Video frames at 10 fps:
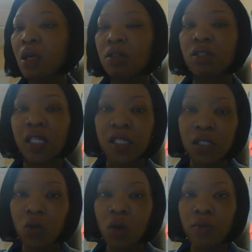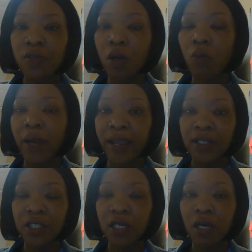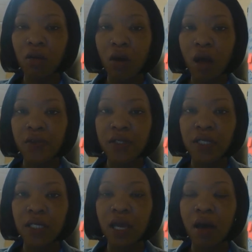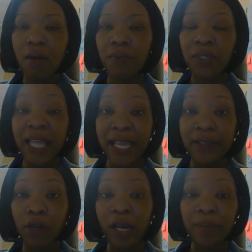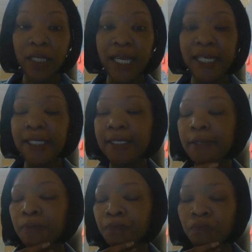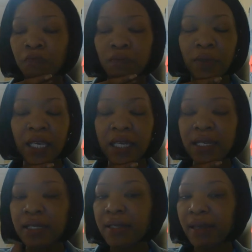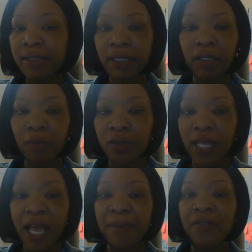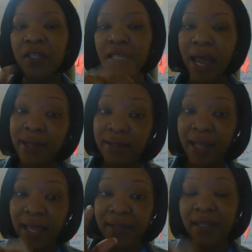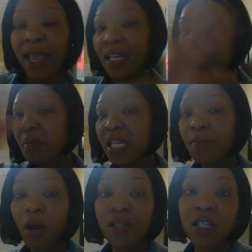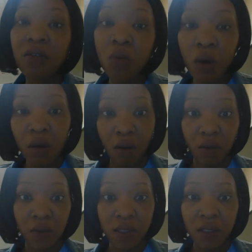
Dust storms are raging across the Great Plains. It is a terrible time in the United States and in many parts of the world.